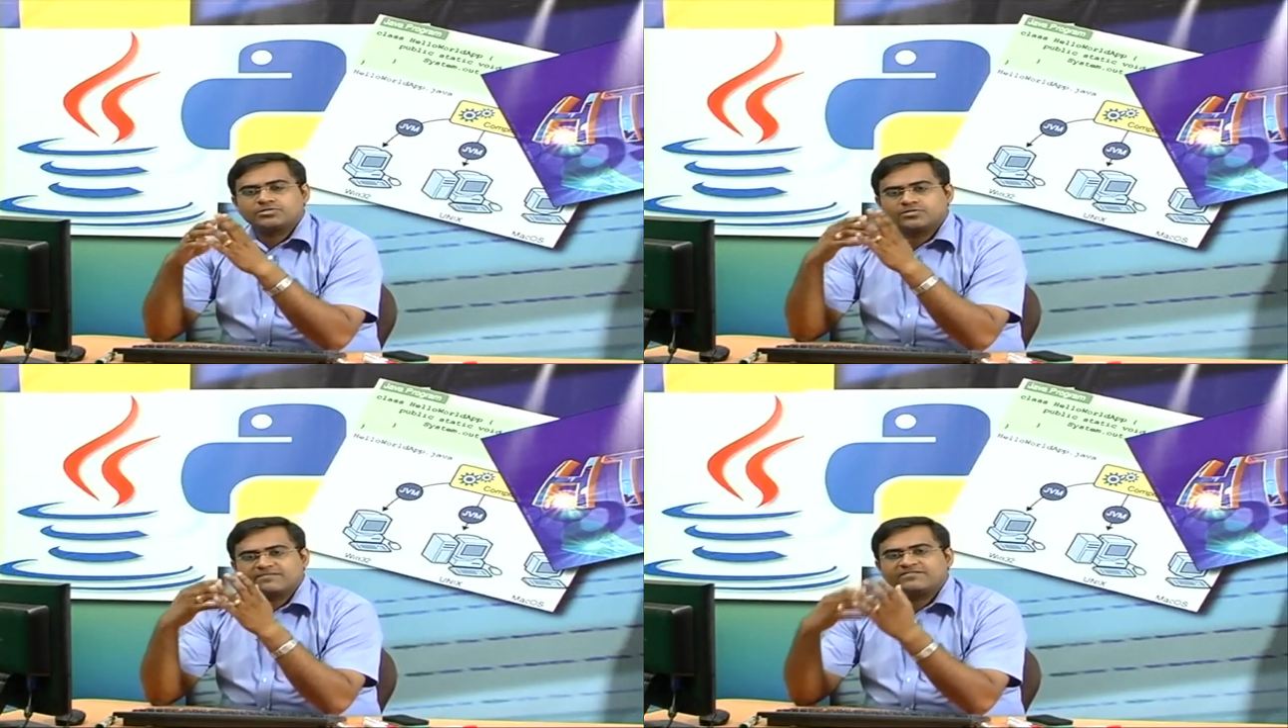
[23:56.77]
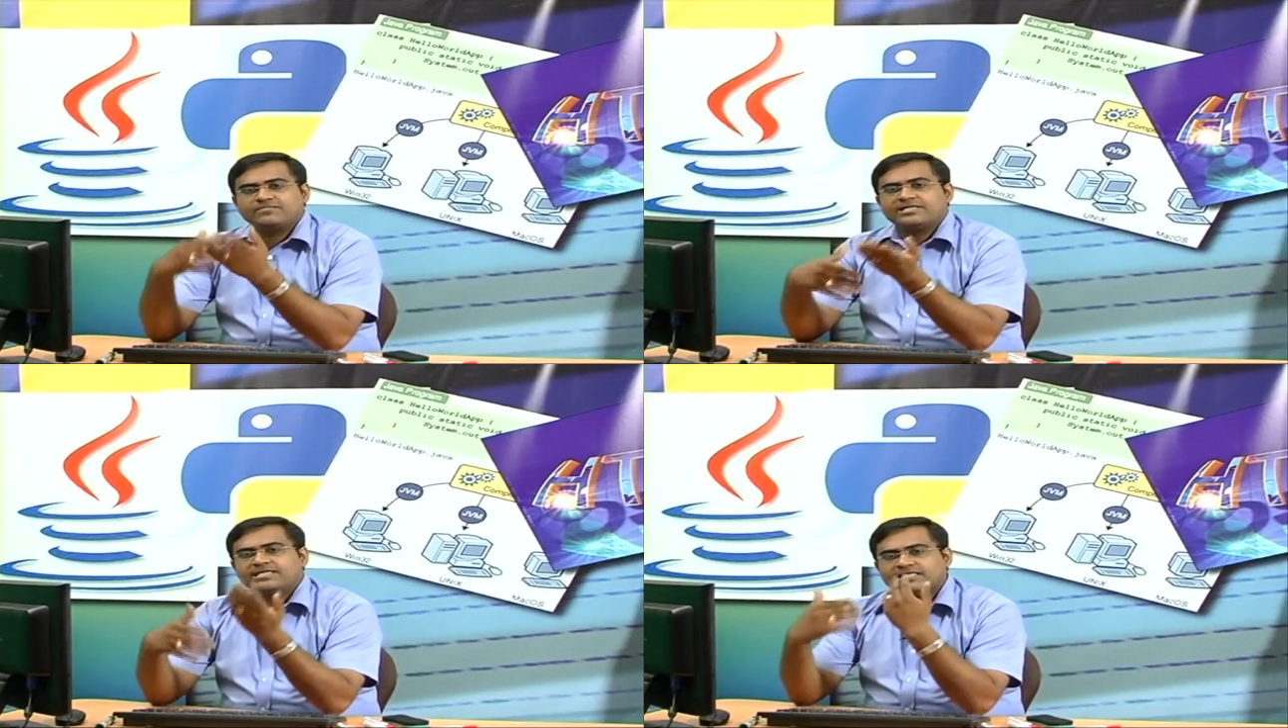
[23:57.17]
so it will
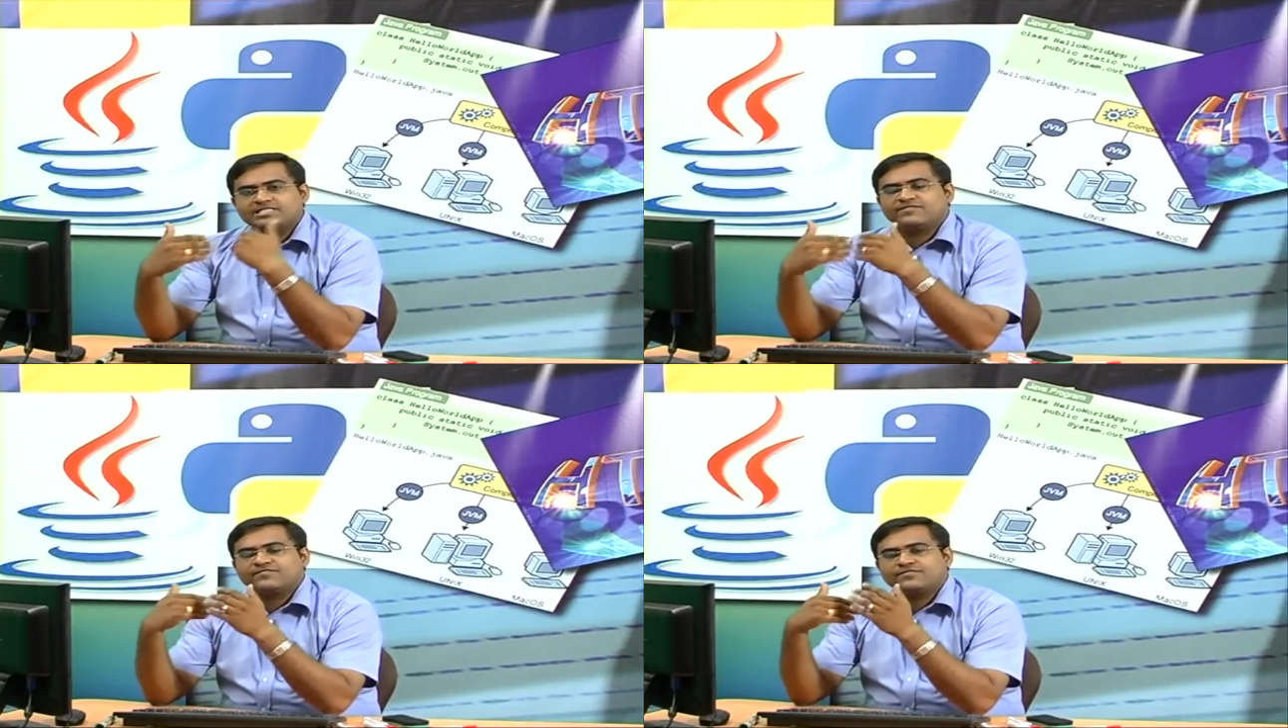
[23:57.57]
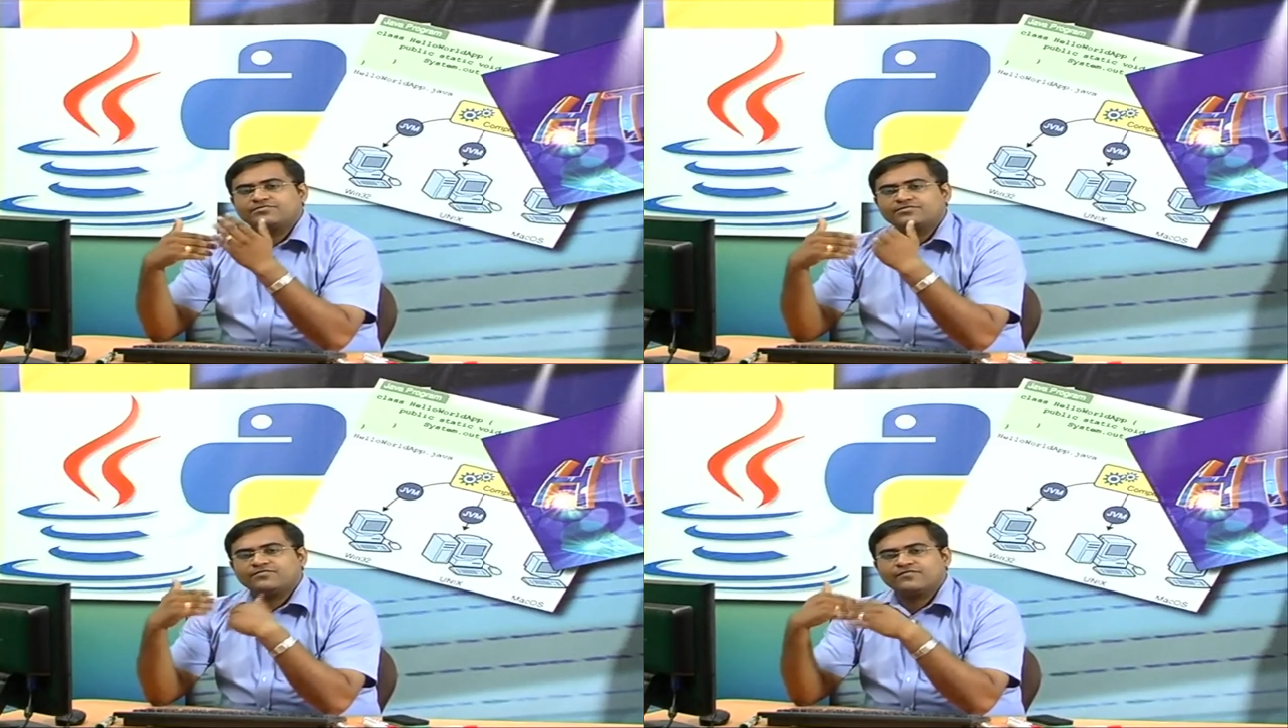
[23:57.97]
be easy
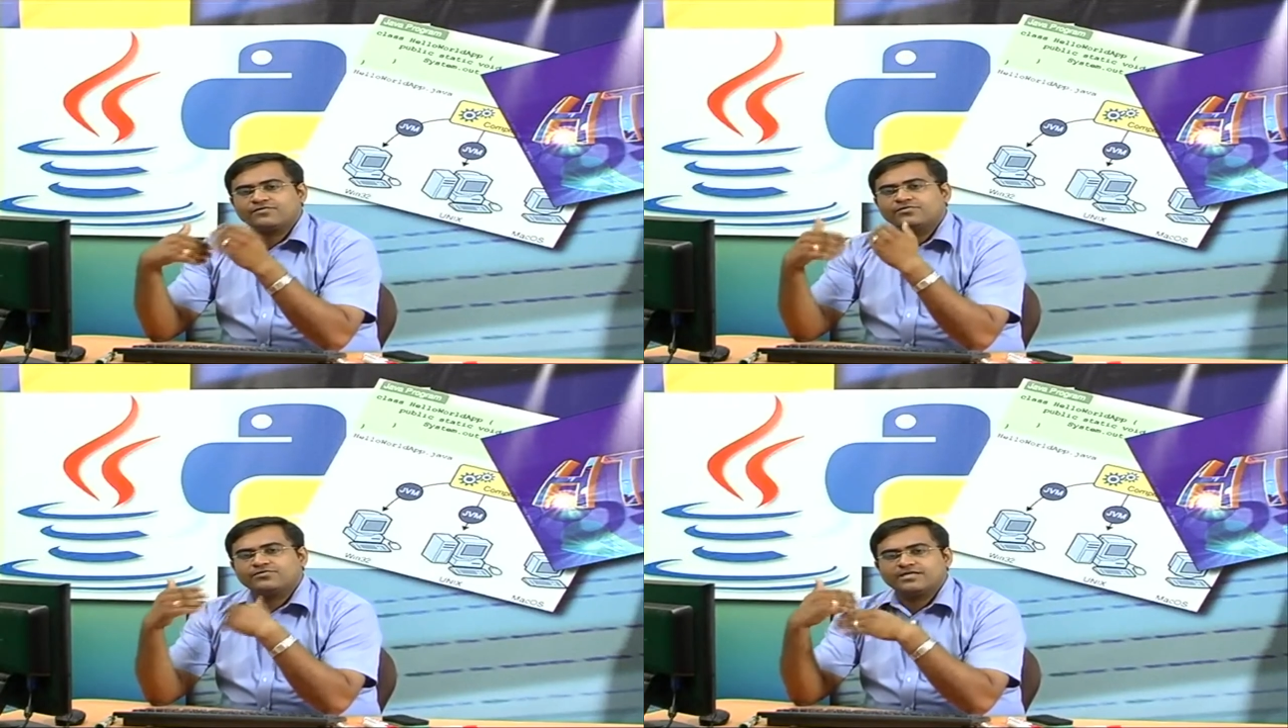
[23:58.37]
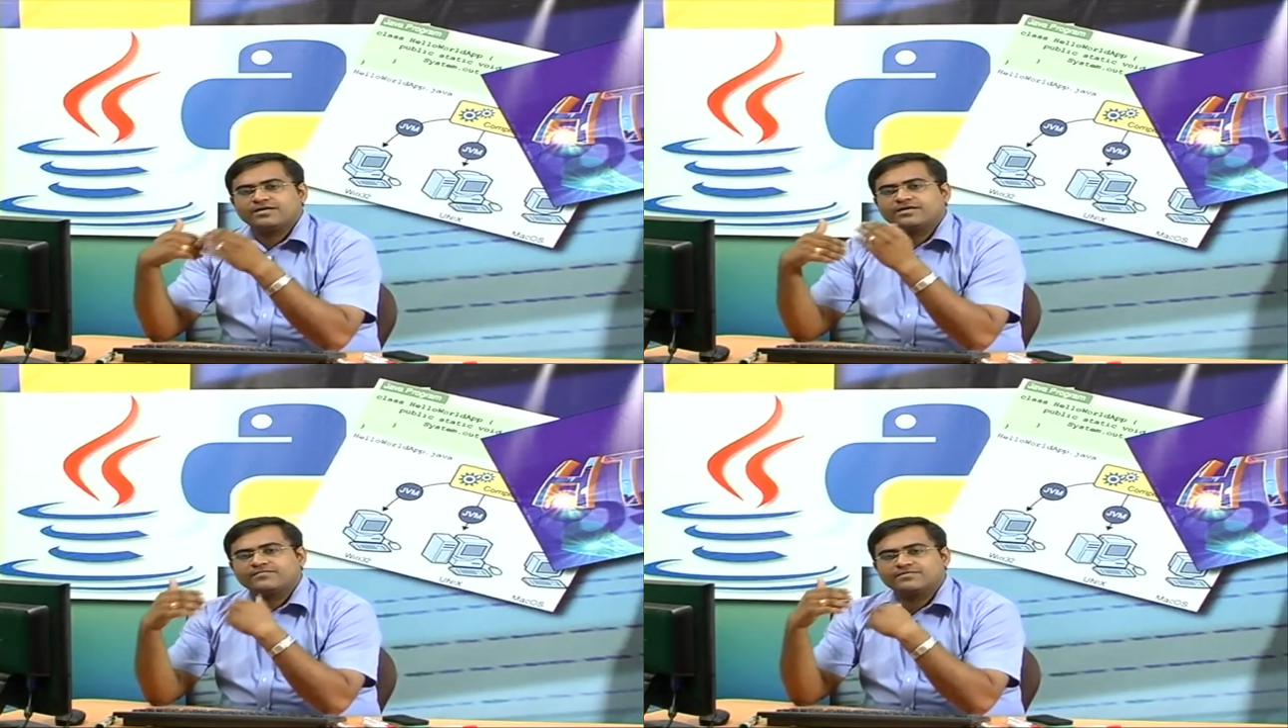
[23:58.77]
to follow
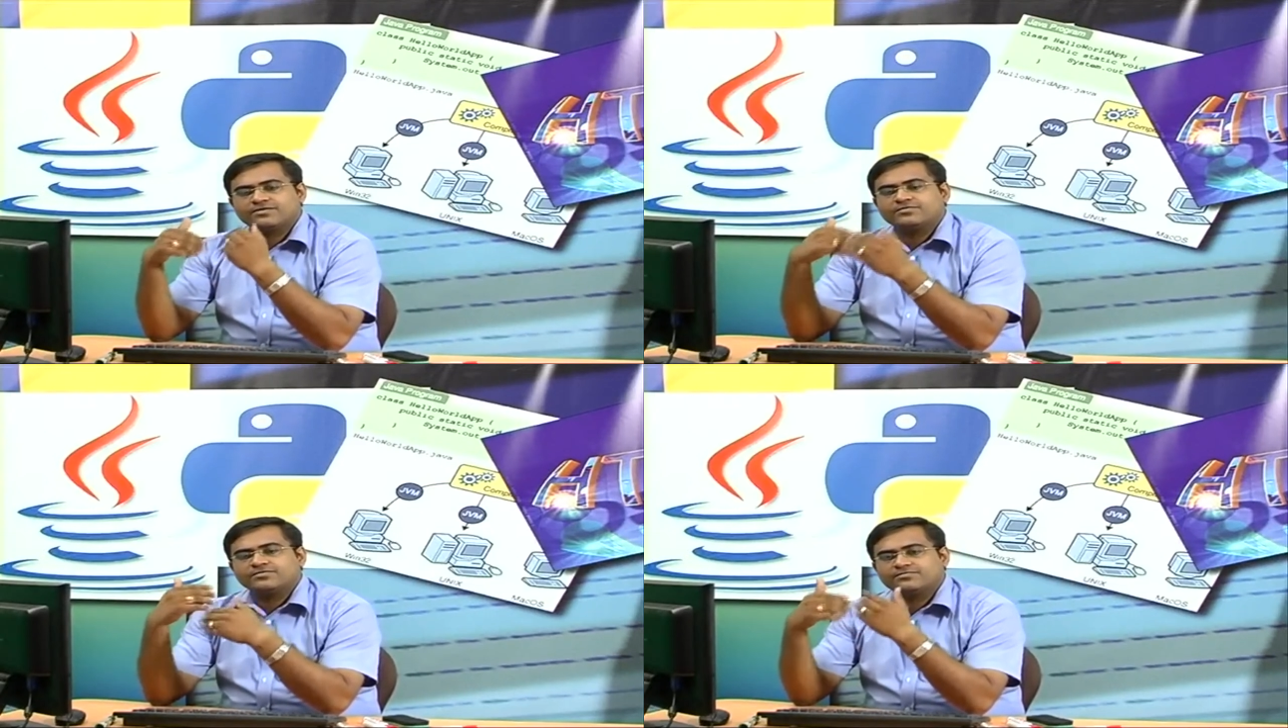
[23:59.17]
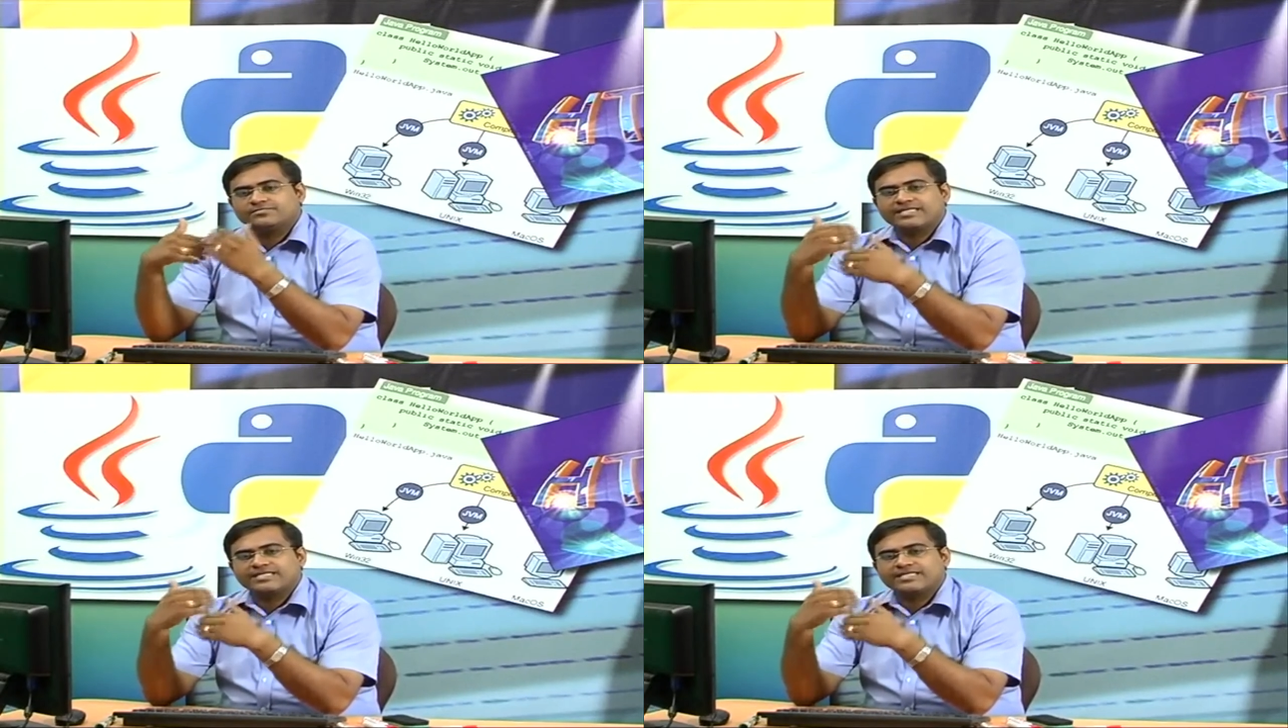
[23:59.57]
the the